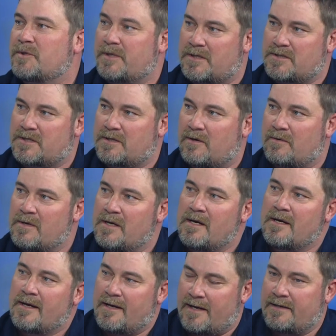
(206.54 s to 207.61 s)
years ago,
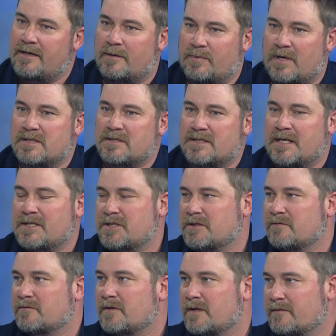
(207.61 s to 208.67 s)
and did a presentation
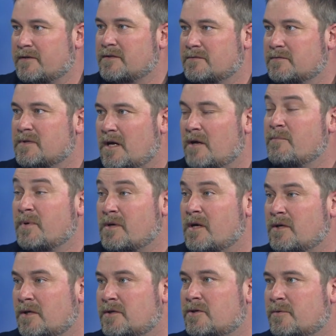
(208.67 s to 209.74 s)
in front of a
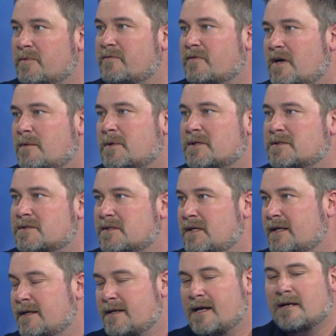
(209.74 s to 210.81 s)
good group of farmers,
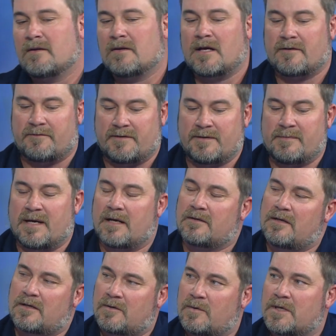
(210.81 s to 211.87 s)
and had a lot of feedback, a
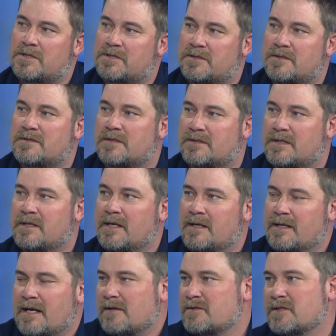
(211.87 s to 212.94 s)
lot of questions, and
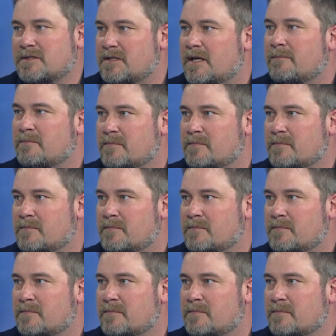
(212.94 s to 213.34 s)
yeah, it was a good time.